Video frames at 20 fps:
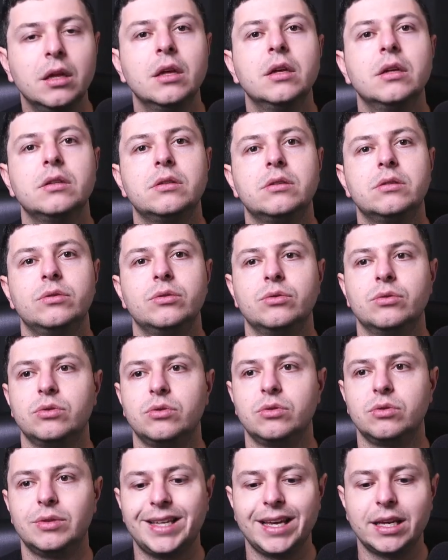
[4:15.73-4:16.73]
to
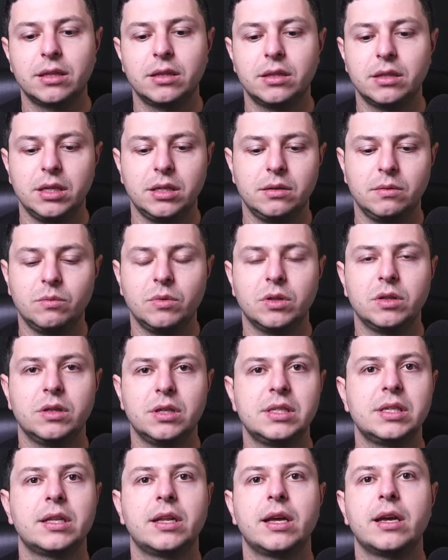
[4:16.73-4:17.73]
take these
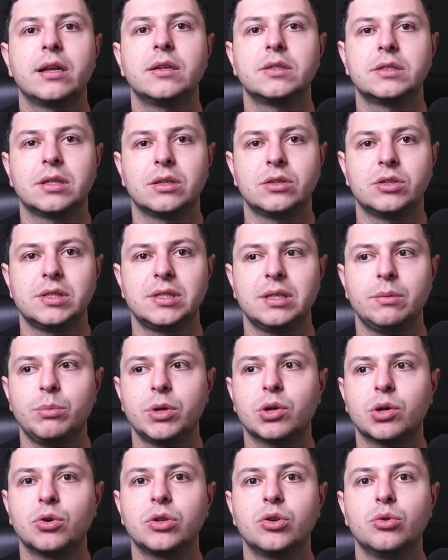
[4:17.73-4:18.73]
inhalers, such as
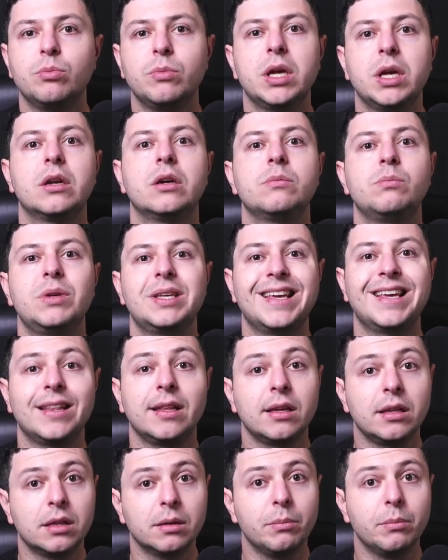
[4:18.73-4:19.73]
Symbicort, you may not be
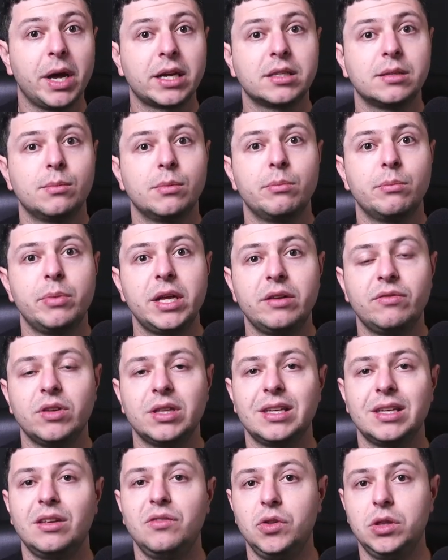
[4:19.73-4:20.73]
getting the maximum benefit,
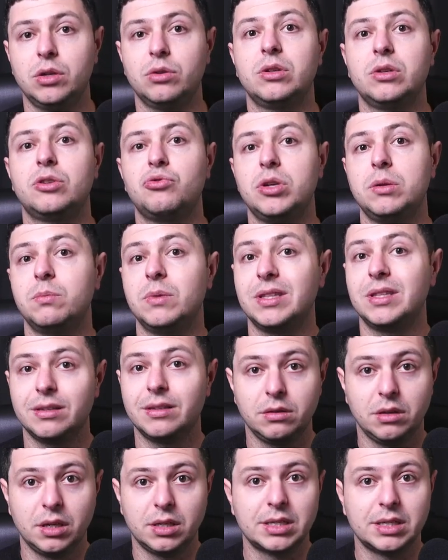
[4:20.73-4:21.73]
even though the treatment
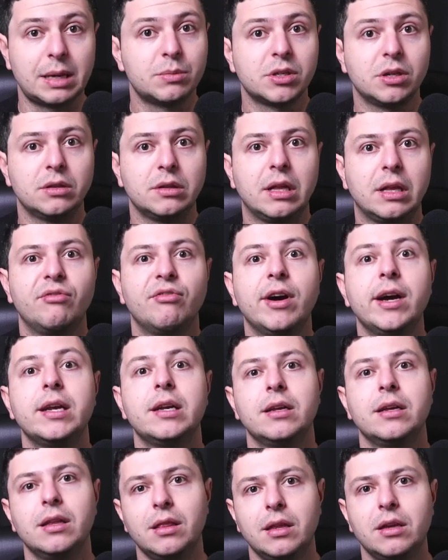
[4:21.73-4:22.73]
is absolutely fine
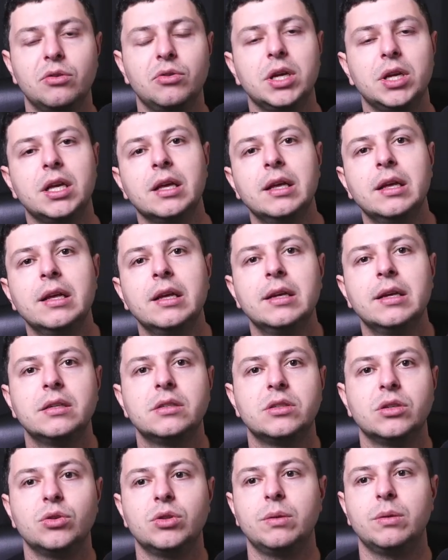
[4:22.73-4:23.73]
in theory.
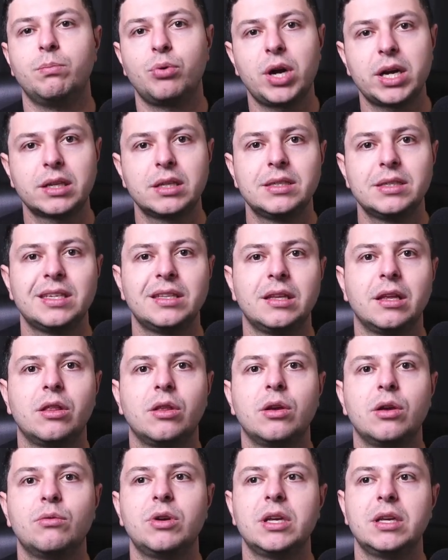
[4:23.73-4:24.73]
So the practice and the
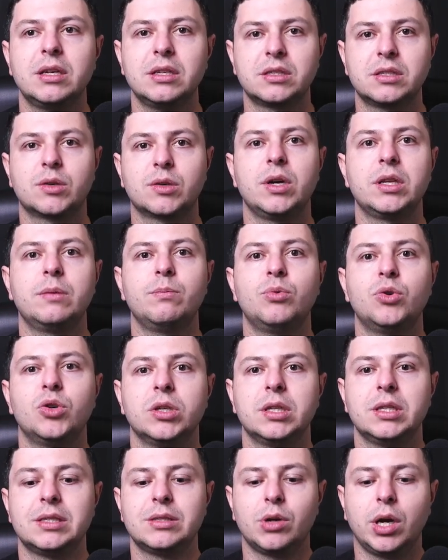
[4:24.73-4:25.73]
theory is quite
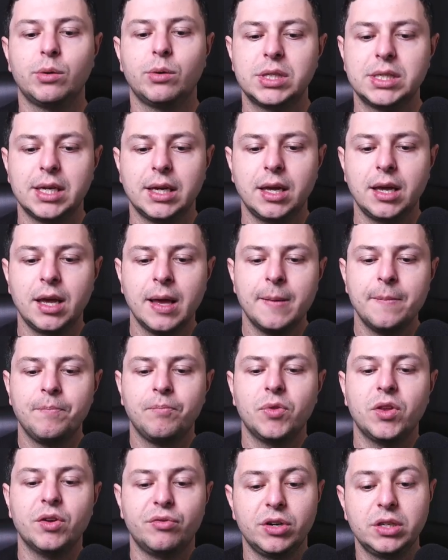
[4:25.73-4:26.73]
important. So I would say
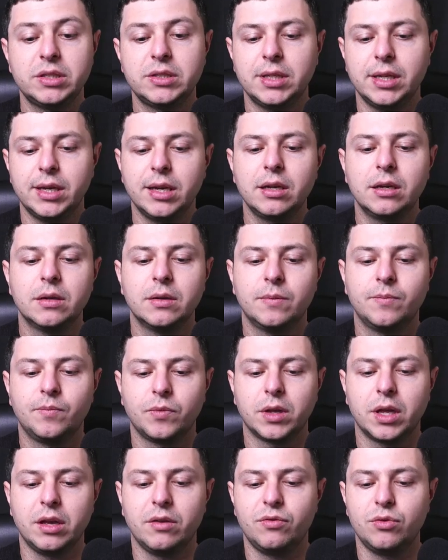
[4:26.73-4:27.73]
the first thing,
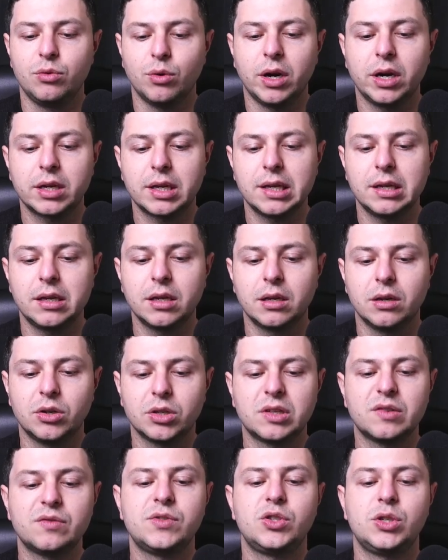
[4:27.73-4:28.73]
if you are getting a lot
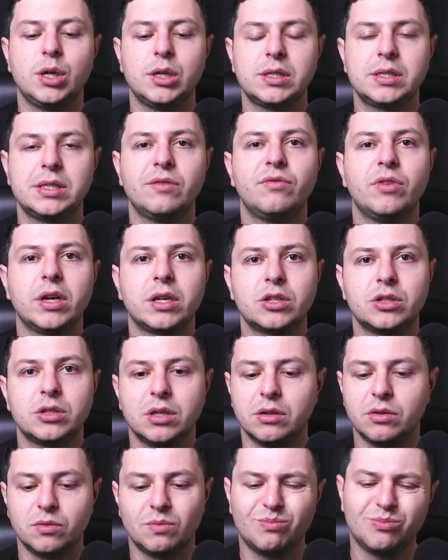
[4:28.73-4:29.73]
of chest
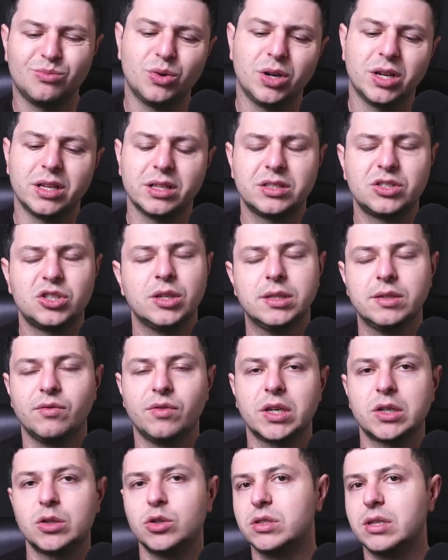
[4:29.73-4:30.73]
infection, well, chest
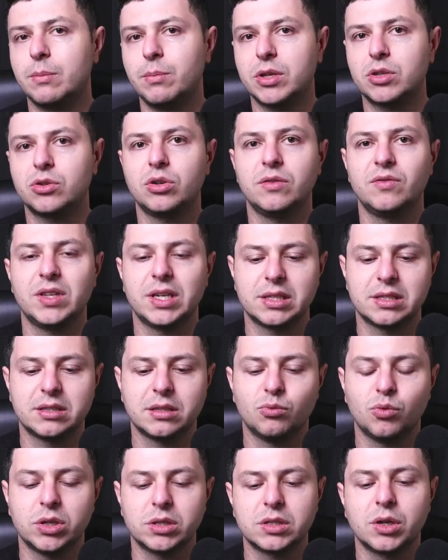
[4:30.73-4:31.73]
infections, I'm not sure if that's
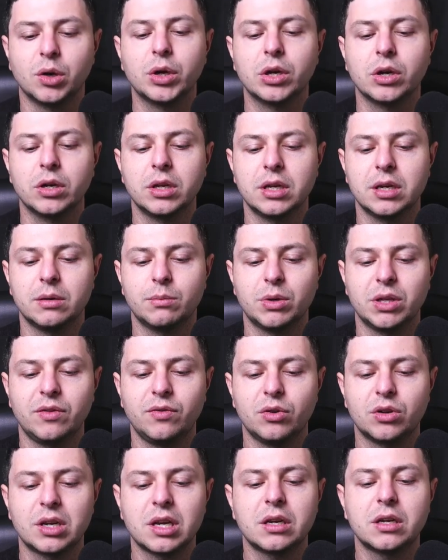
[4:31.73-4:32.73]
what's going on here, but if
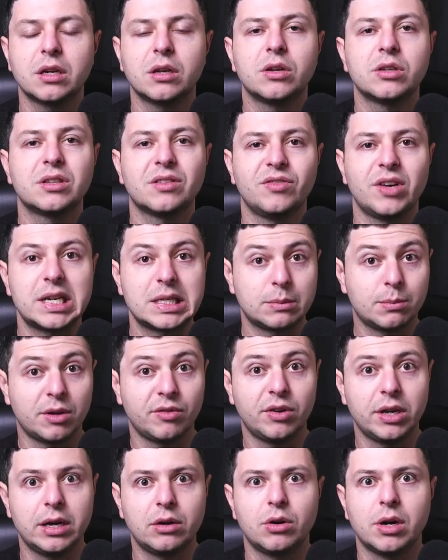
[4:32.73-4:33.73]
you're getting a lot of asthma
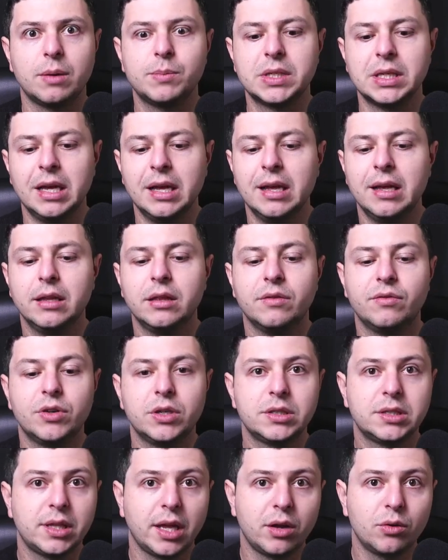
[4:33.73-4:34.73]
flare-ups, the
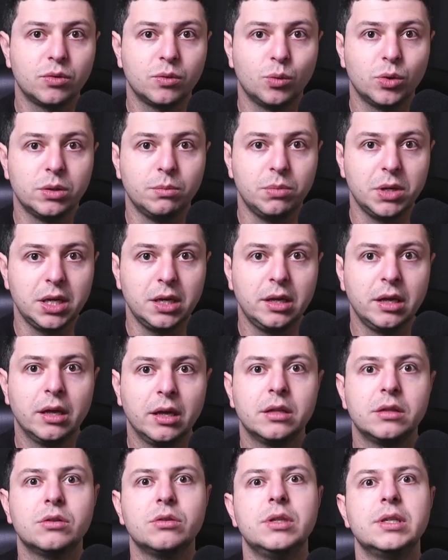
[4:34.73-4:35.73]
first thing would be
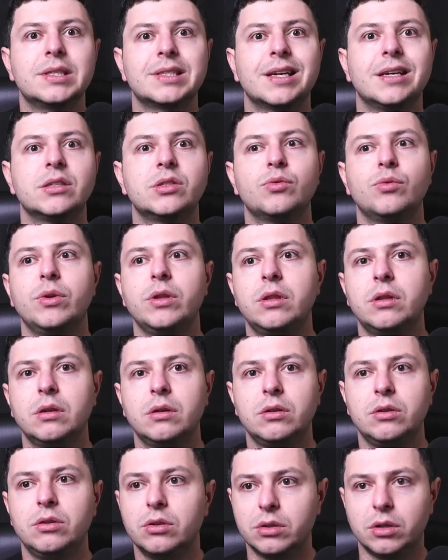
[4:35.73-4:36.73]
to discuss with
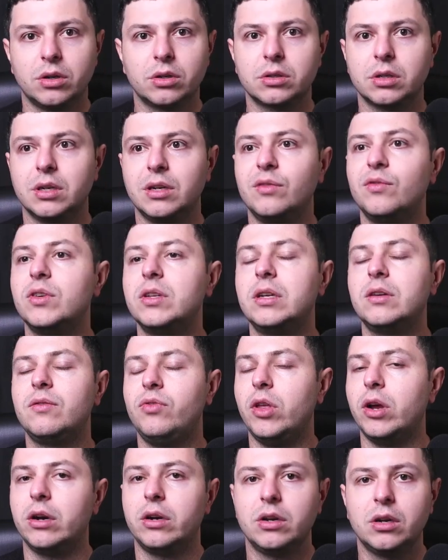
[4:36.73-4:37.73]
your doctor, even if
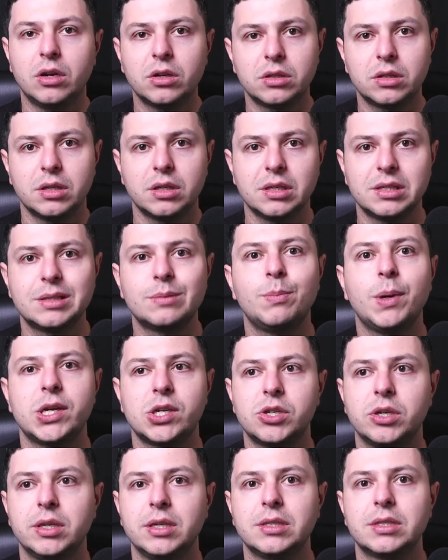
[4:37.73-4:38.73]
they're not a
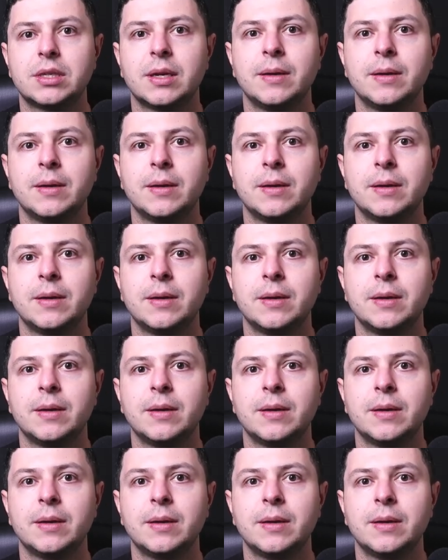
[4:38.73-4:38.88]
specialist,